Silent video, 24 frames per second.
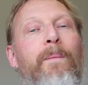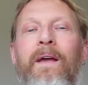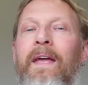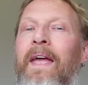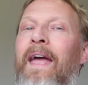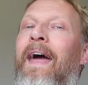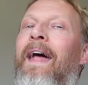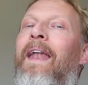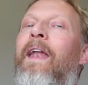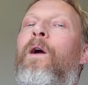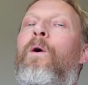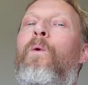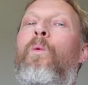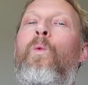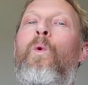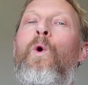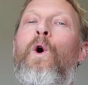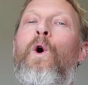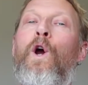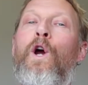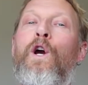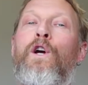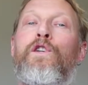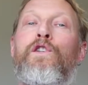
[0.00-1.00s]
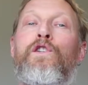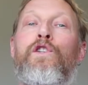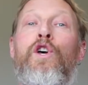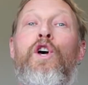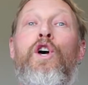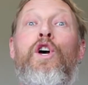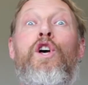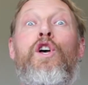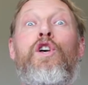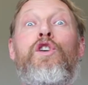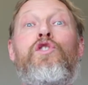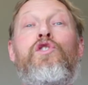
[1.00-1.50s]
mechanic works
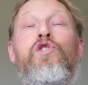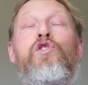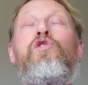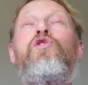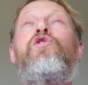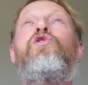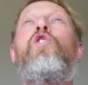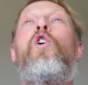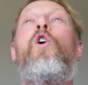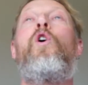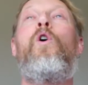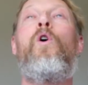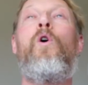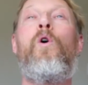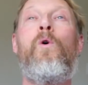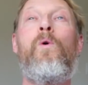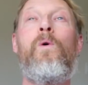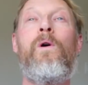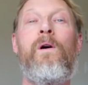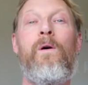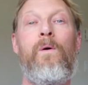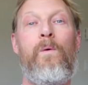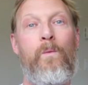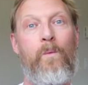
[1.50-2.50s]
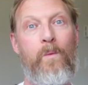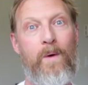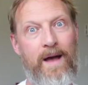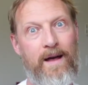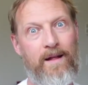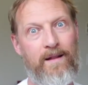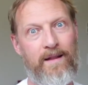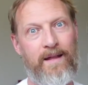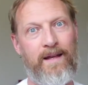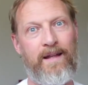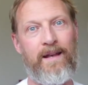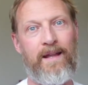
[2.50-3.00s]
so
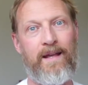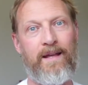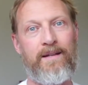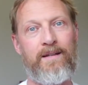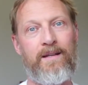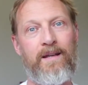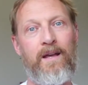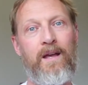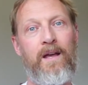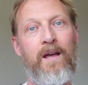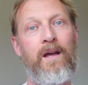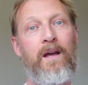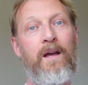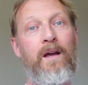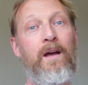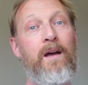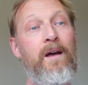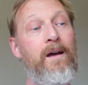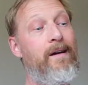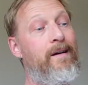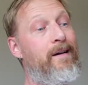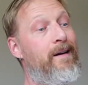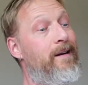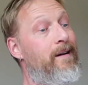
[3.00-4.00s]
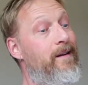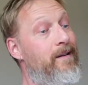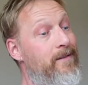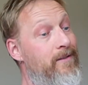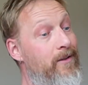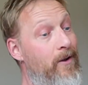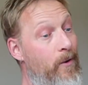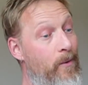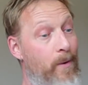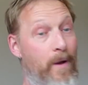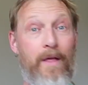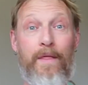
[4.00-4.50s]
well in it.
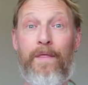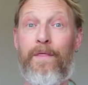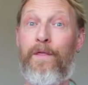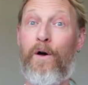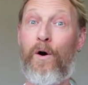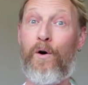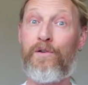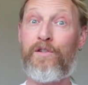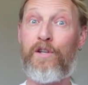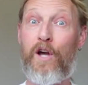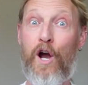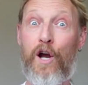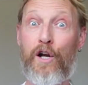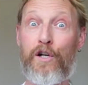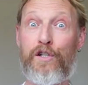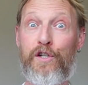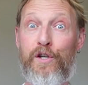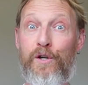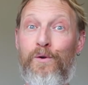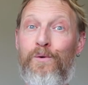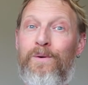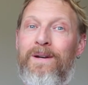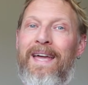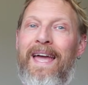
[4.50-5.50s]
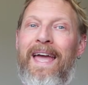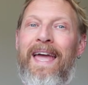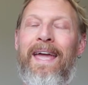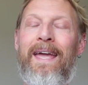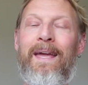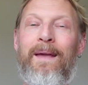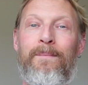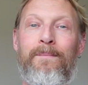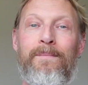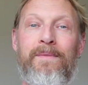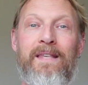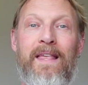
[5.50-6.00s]
So those are two
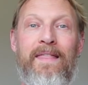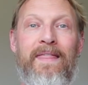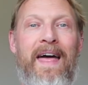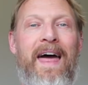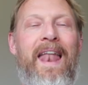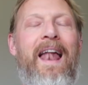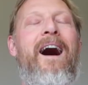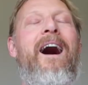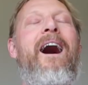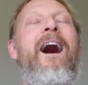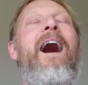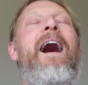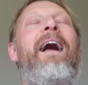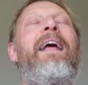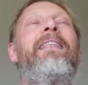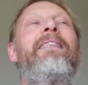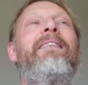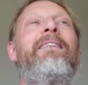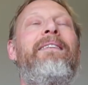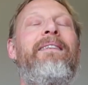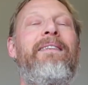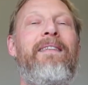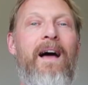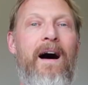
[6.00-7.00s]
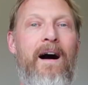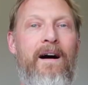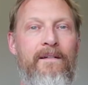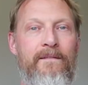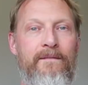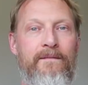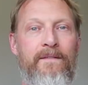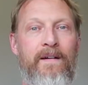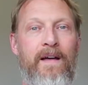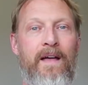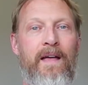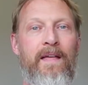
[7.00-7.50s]
games that I
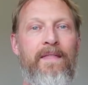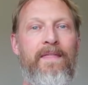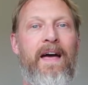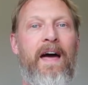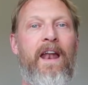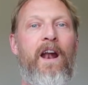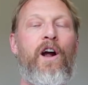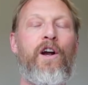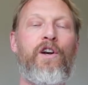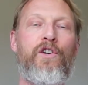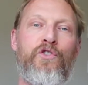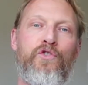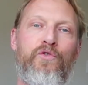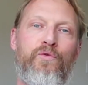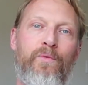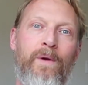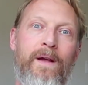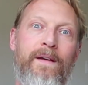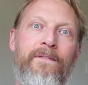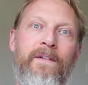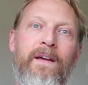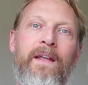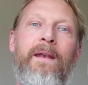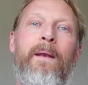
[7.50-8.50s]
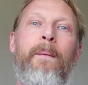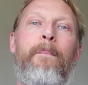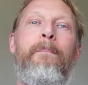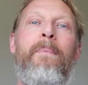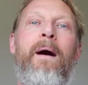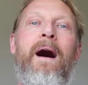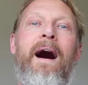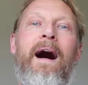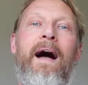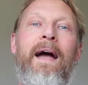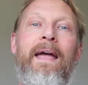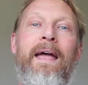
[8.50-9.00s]
love that are driven
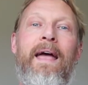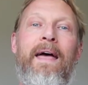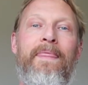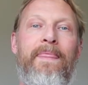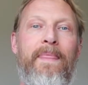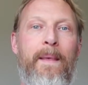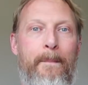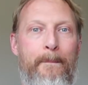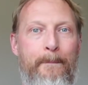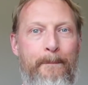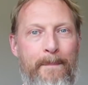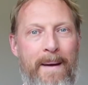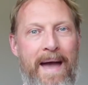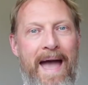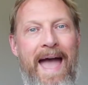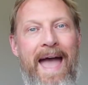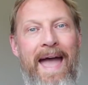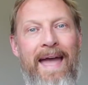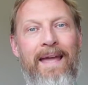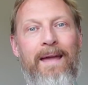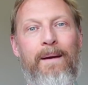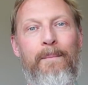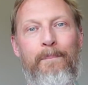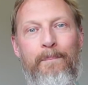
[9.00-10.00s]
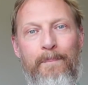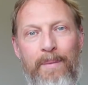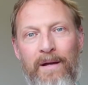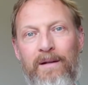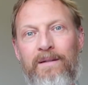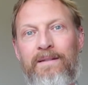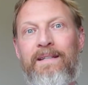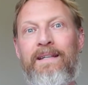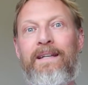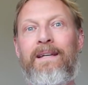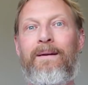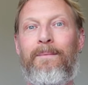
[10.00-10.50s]
by the bag
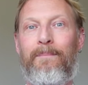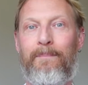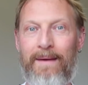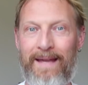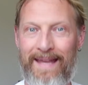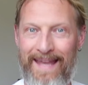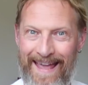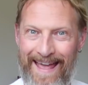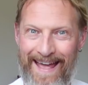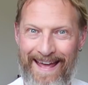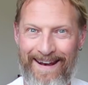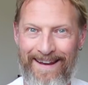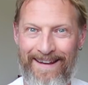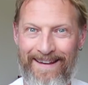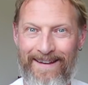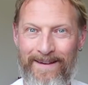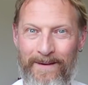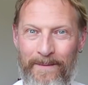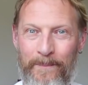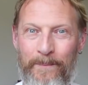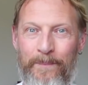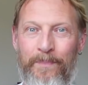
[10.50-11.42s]
building mechanic.